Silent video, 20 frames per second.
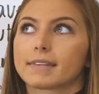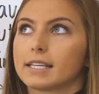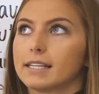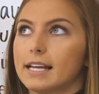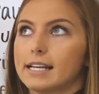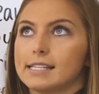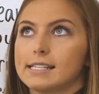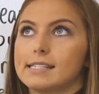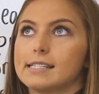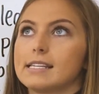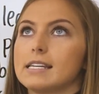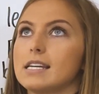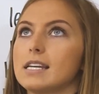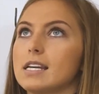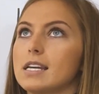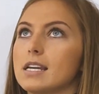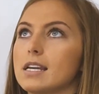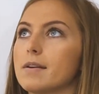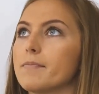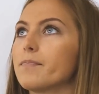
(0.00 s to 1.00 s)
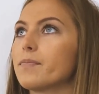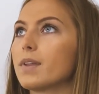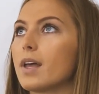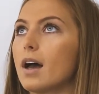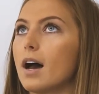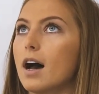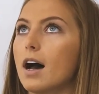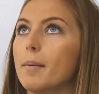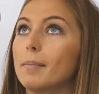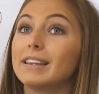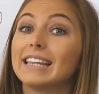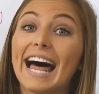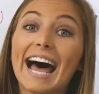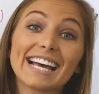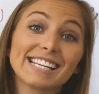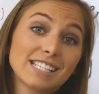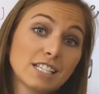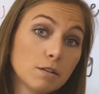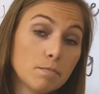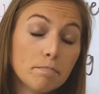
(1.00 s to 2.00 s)
Let's see.
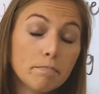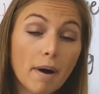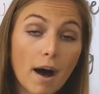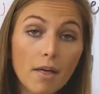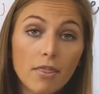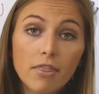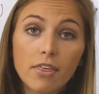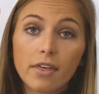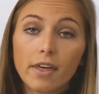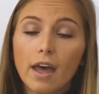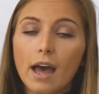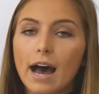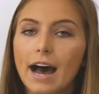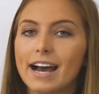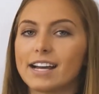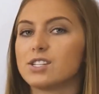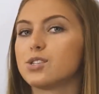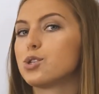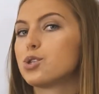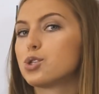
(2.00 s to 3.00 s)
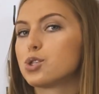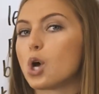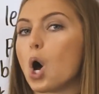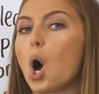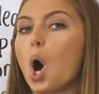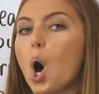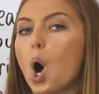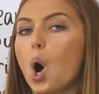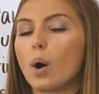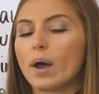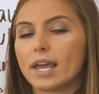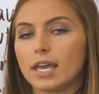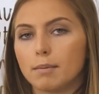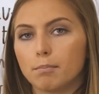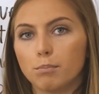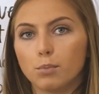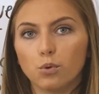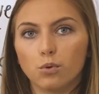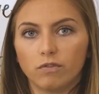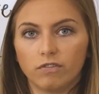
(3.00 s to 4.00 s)
Last month, I saw a
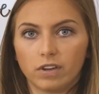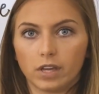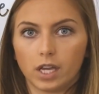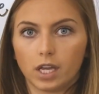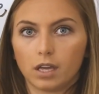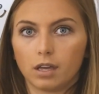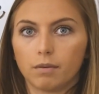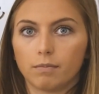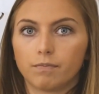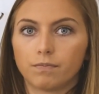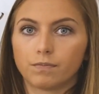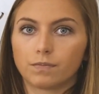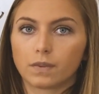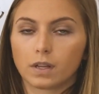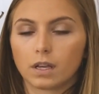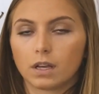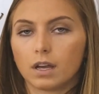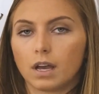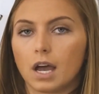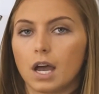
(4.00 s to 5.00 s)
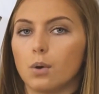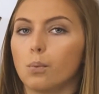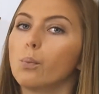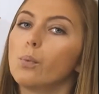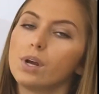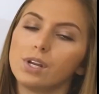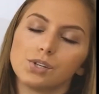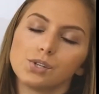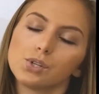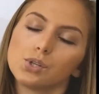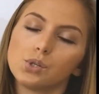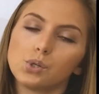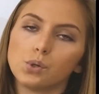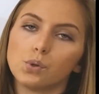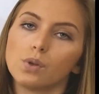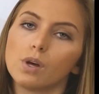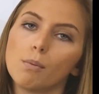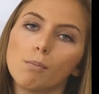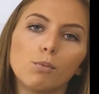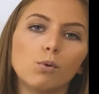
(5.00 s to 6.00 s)
movie. I went
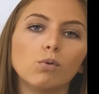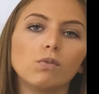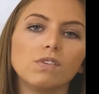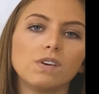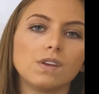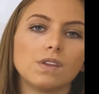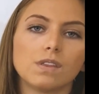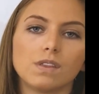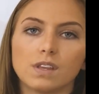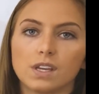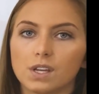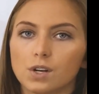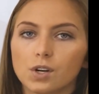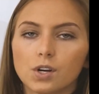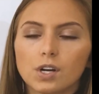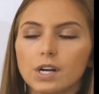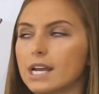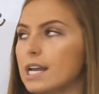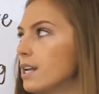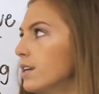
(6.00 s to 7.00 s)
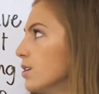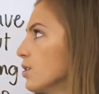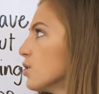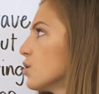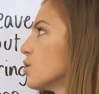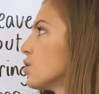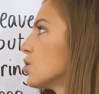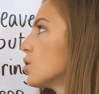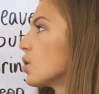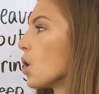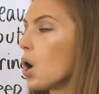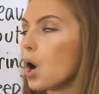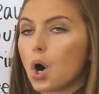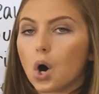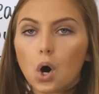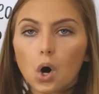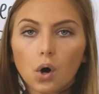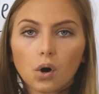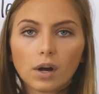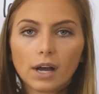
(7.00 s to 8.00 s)
to the movie theater and
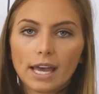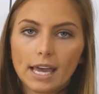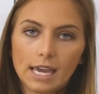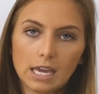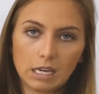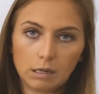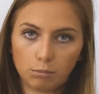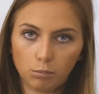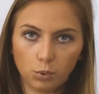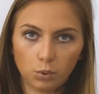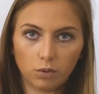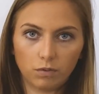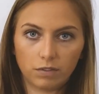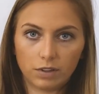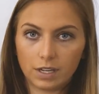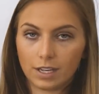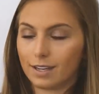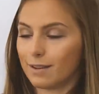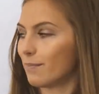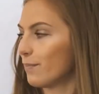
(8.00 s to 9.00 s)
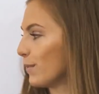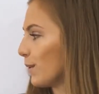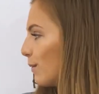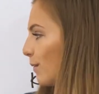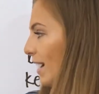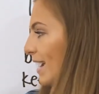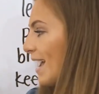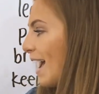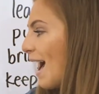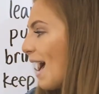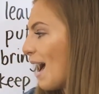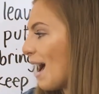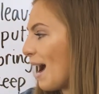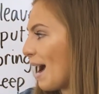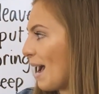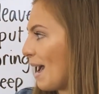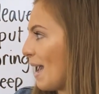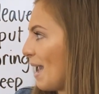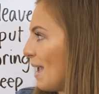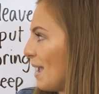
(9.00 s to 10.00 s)
saw a movie, right?
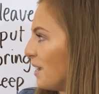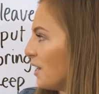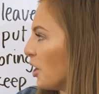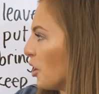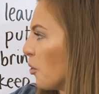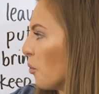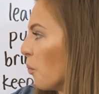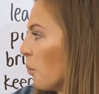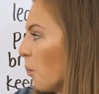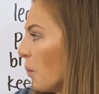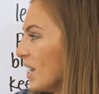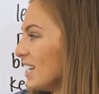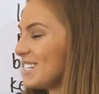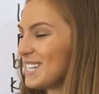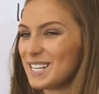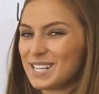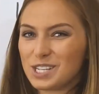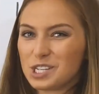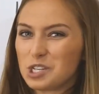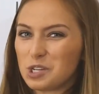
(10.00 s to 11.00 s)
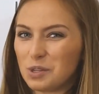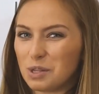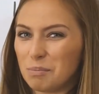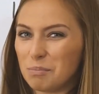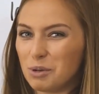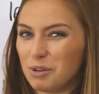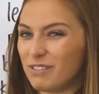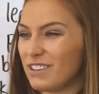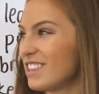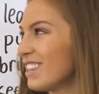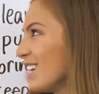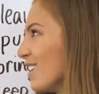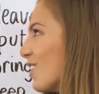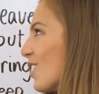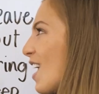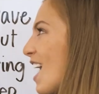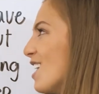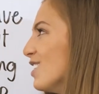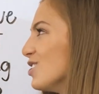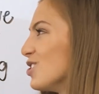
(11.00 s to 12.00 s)
I went to the movie
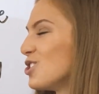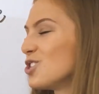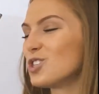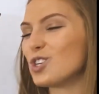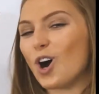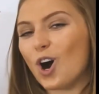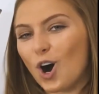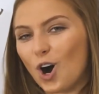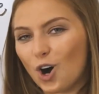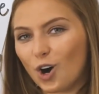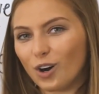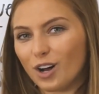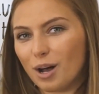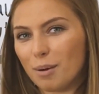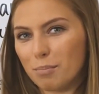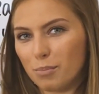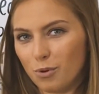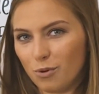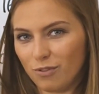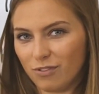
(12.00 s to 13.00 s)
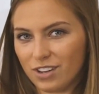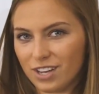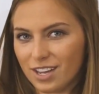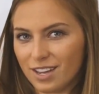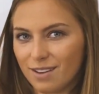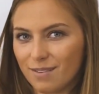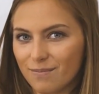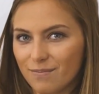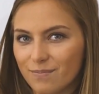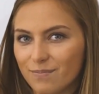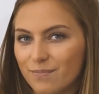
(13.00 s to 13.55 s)
theater and saw a movie.